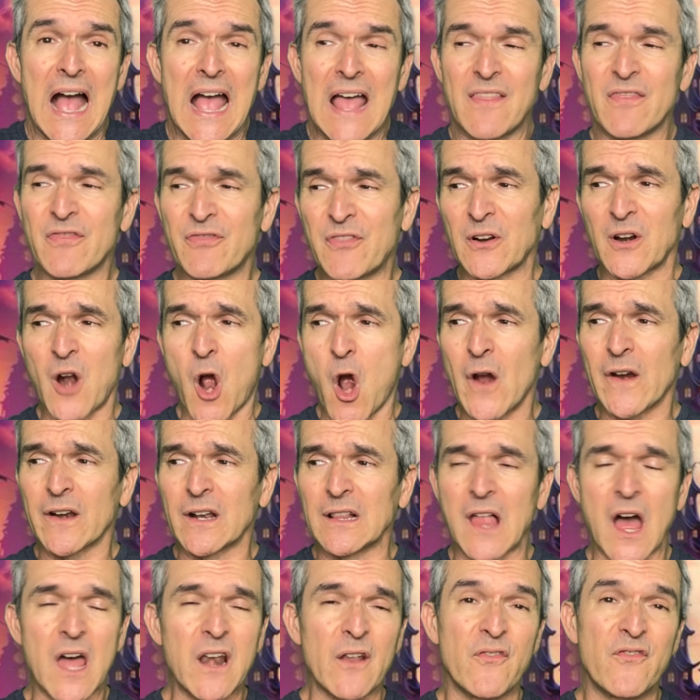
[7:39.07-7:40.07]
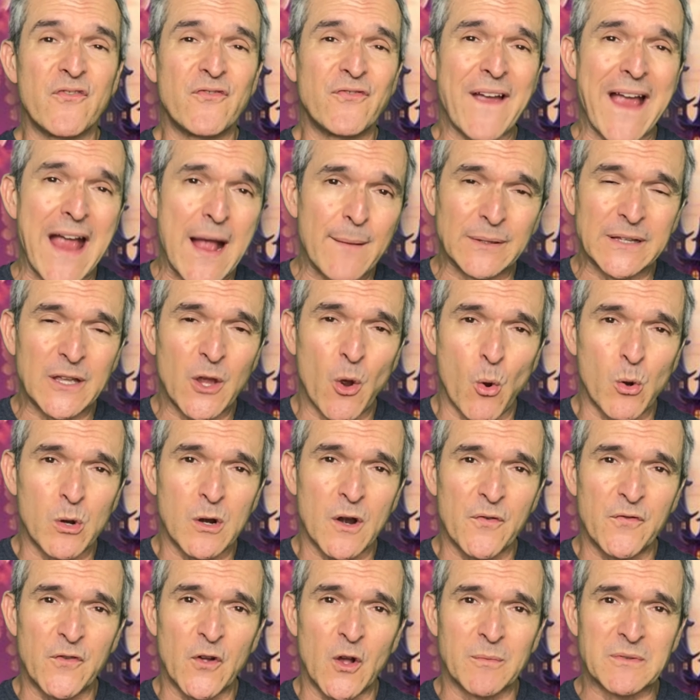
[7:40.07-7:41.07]
There aren't a lot of family
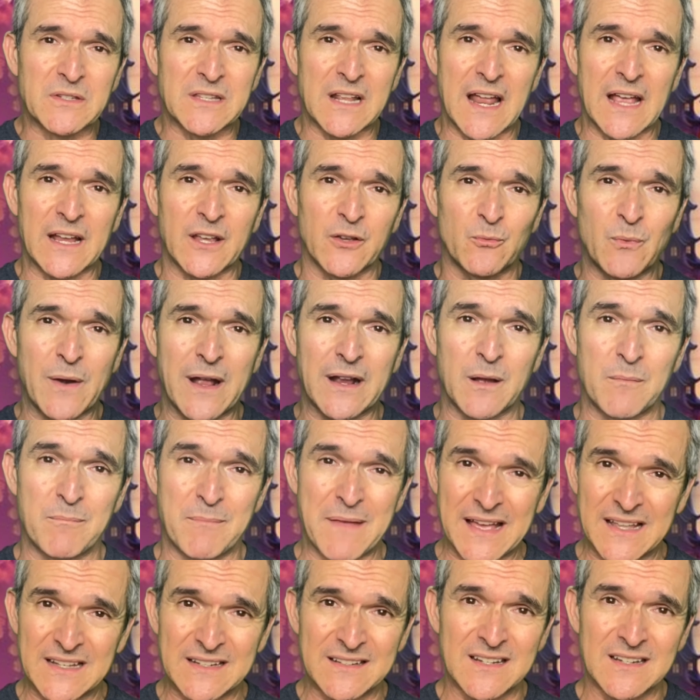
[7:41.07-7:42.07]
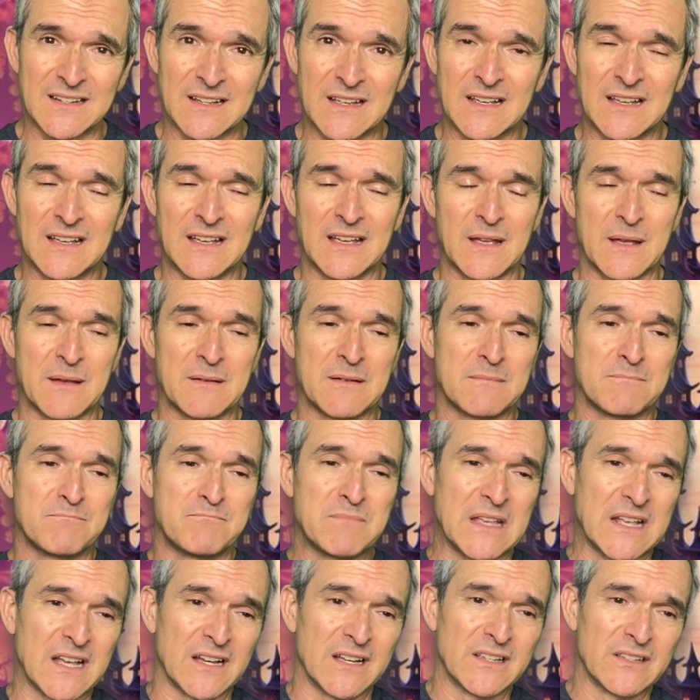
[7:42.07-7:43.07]
horror films that I can recommend
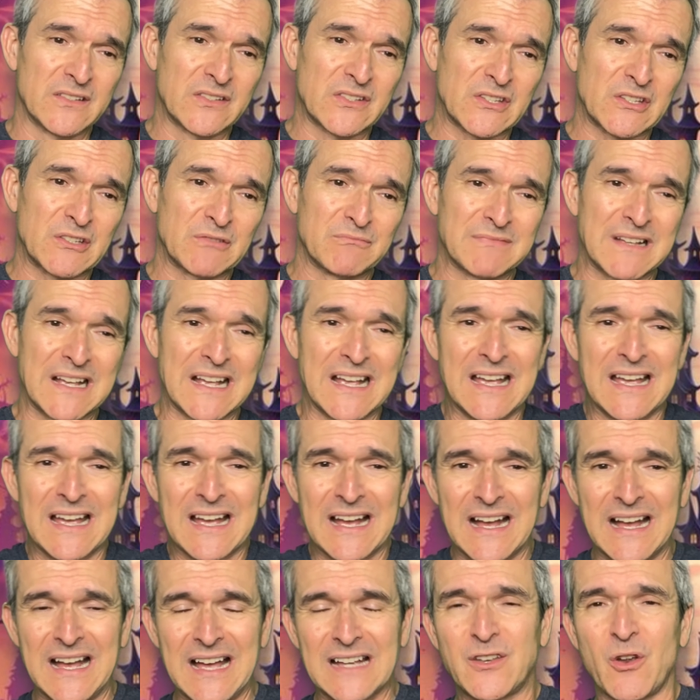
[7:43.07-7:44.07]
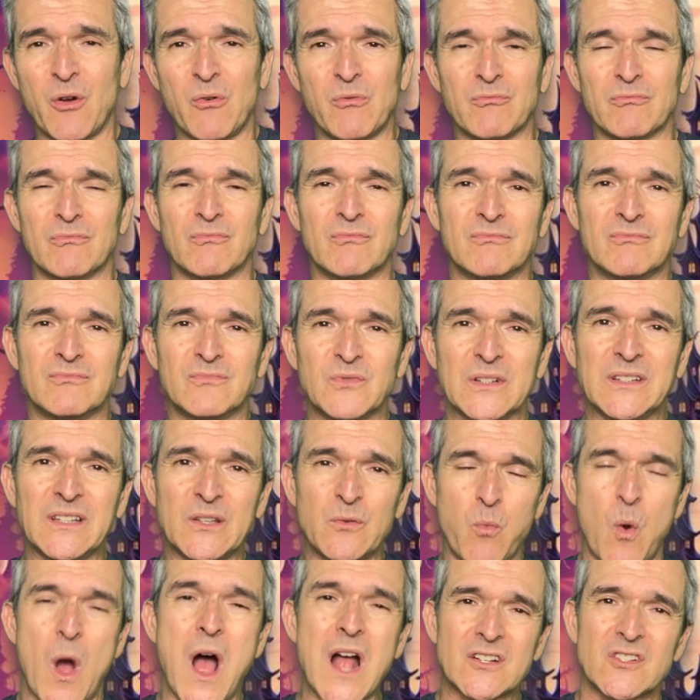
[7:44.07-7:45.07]
because I don't really
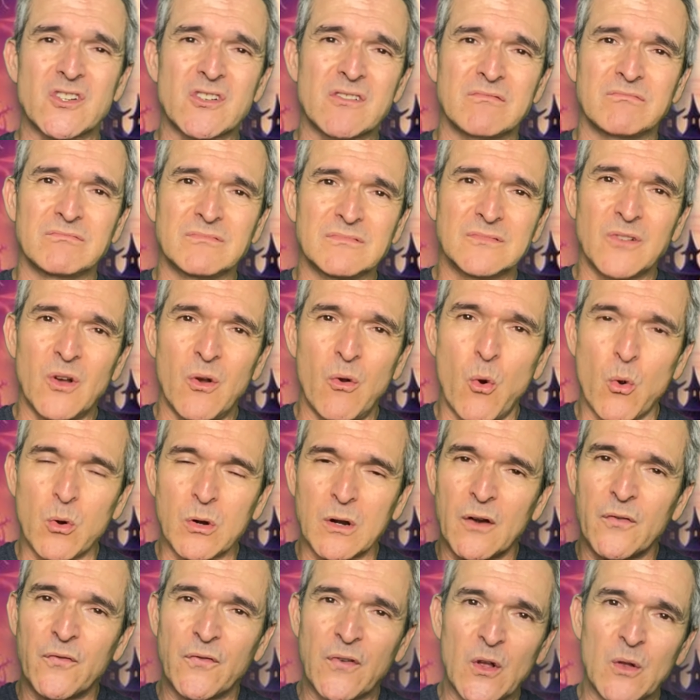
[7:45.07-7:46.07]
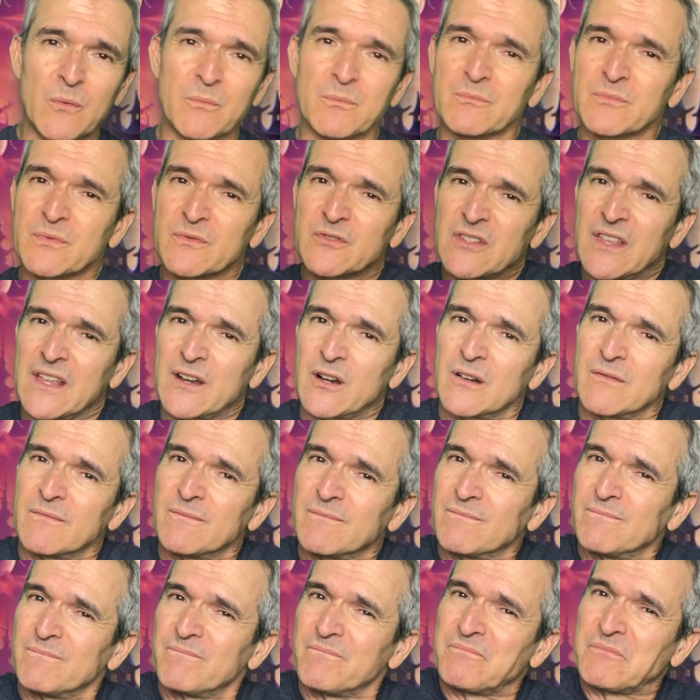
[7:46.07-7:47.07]
watch horror films that are
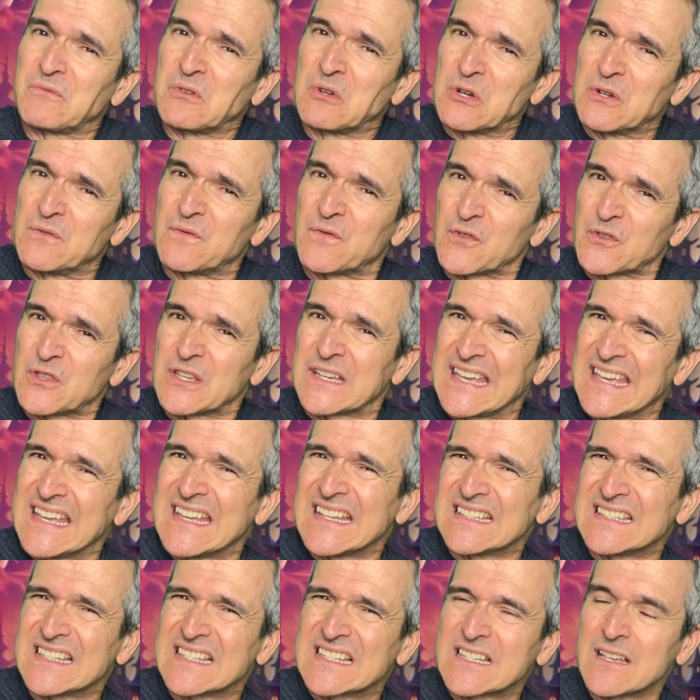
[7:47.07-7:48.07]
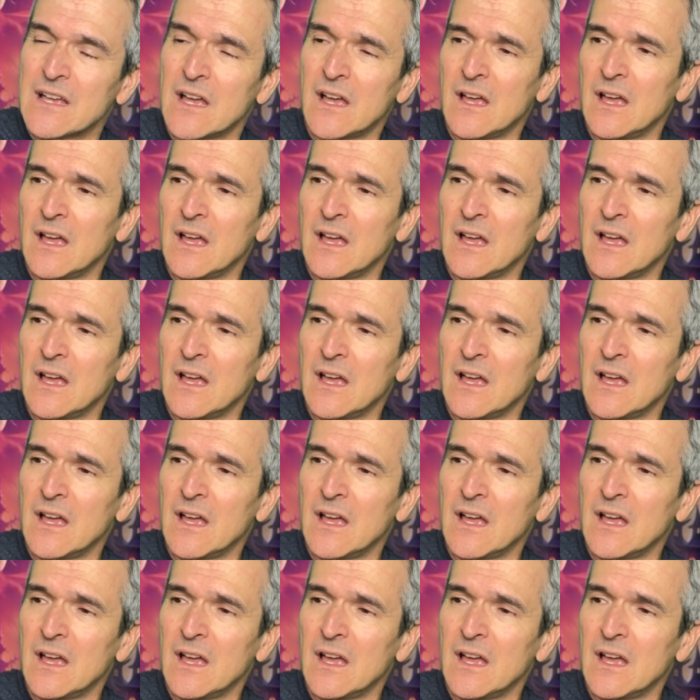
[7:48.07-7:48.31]
good for the kids.